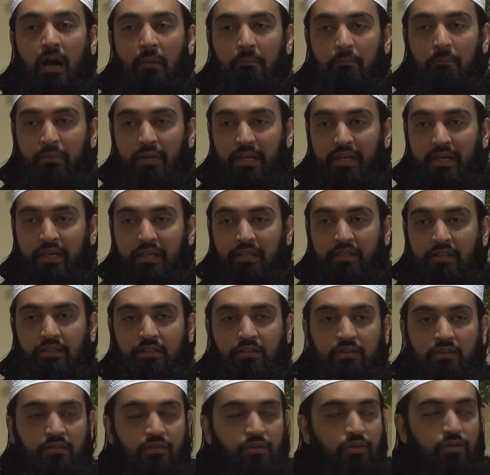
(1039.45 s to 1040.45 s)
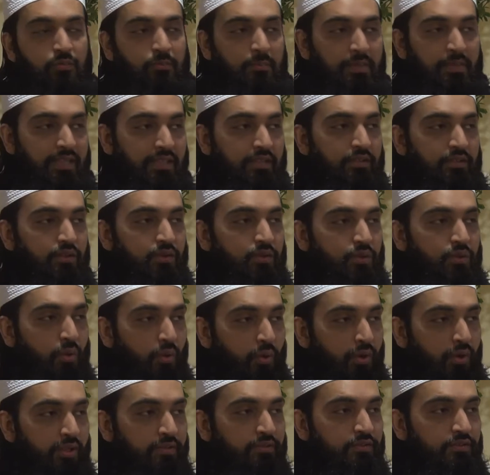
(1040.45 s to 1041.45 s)
appeared to be the
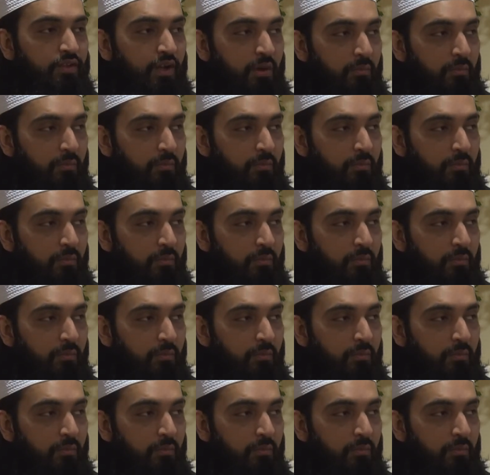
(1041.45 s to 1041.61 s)
tallest